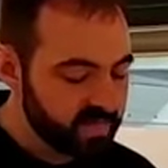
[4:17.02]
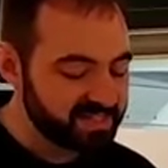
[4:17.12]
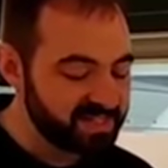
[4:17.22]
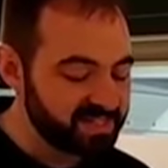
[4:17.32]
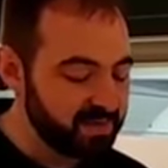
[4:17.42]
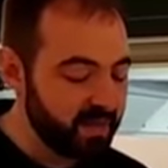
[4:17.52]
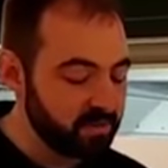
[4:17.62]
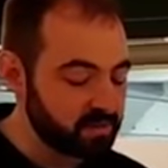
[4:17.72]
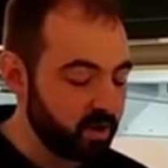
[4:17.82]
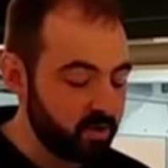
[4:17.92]
is
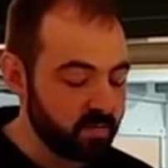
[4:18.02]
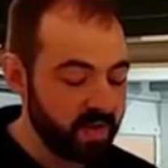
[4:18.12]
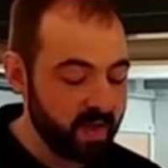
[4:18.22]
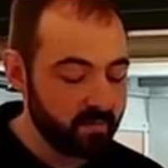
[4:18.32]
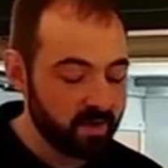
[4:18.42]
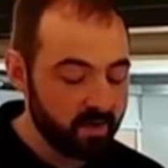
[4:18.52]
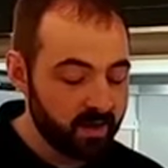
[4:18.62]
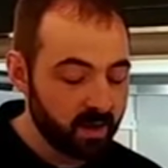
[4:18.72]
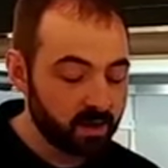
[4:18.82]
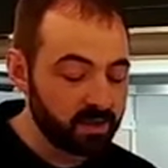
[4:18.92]
60,000 RPM
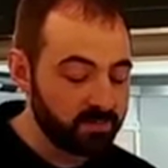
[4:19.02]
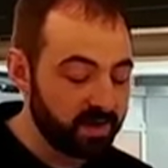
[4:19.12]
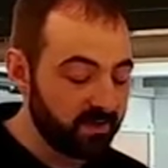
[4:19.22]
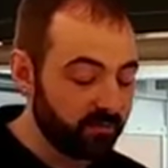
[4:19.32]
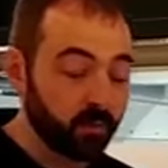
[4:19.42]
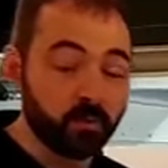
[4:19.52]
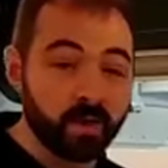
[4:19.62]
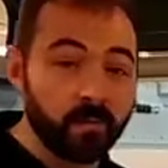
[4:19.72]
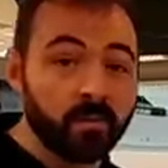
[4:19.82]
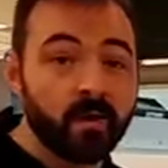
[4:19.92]
a good speed for
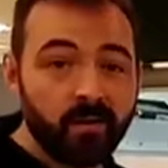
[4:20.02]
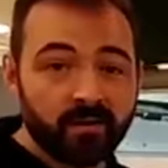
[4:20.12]
aluminum?